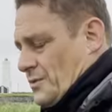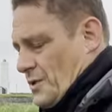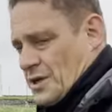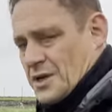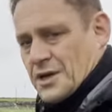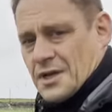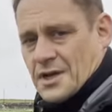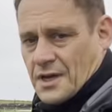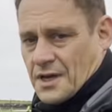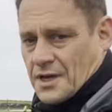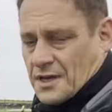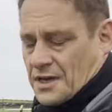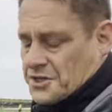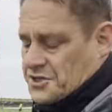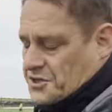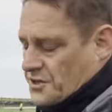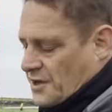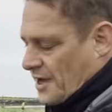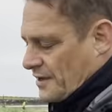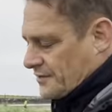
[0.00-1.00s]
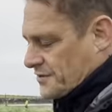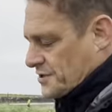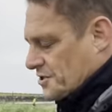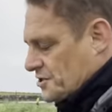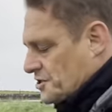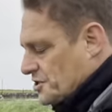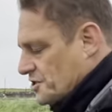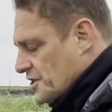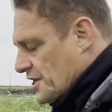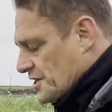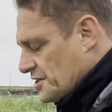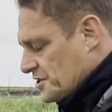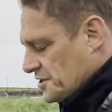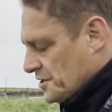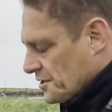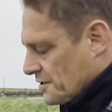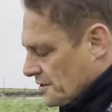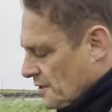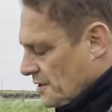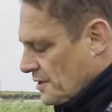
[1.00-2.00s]
on unless you have such a test
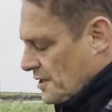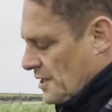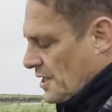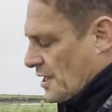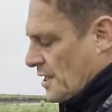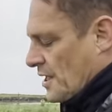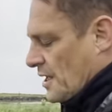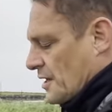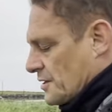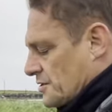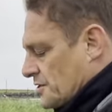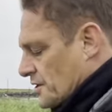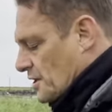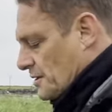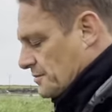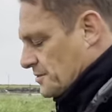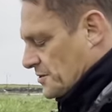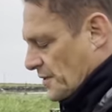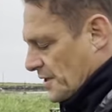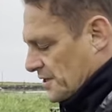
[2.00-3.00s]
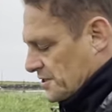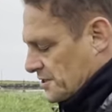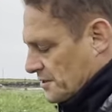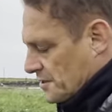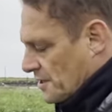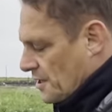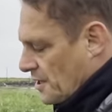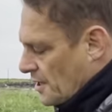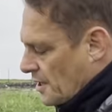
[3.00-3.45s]
to come to Iceland.